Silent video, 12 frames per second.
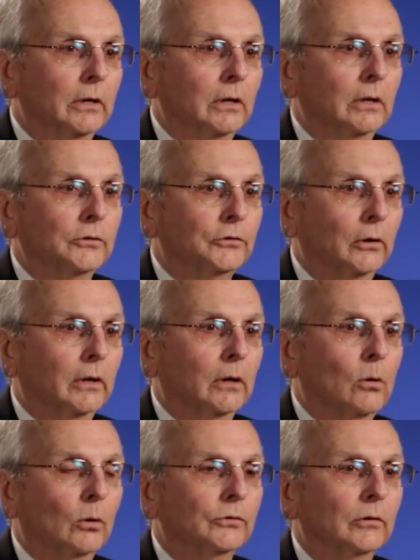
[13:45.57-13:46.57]
the uh,
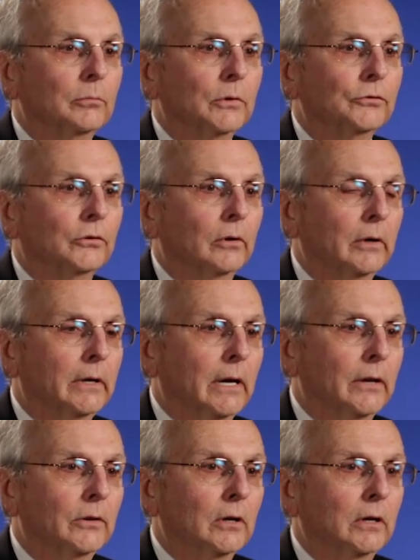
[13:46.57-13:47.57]
Circuit Courts of
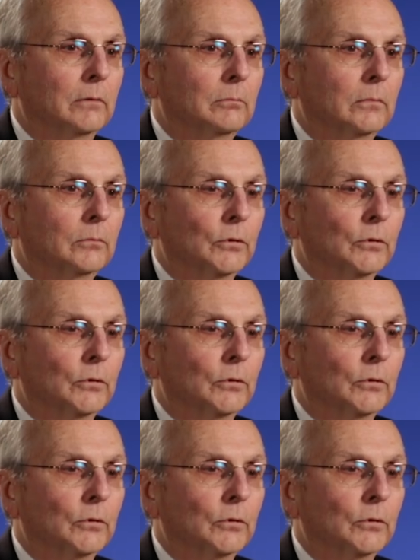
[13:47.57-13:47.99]
Missouri and the